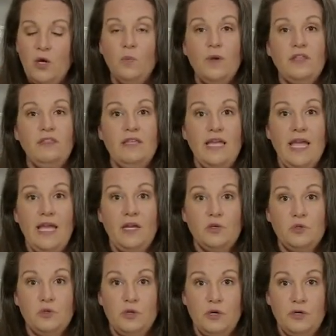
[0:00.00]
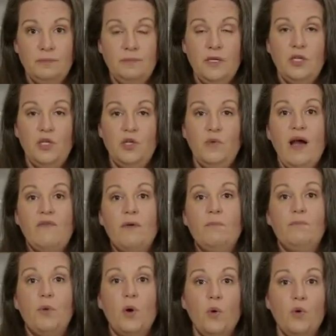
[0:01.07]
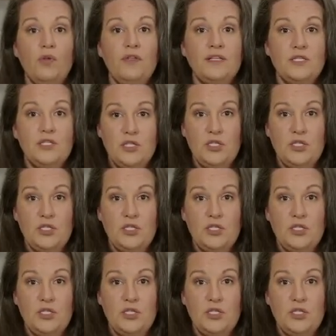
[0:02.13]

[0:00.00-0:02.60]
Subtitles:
With the Ankarsrum, you have a bowl that's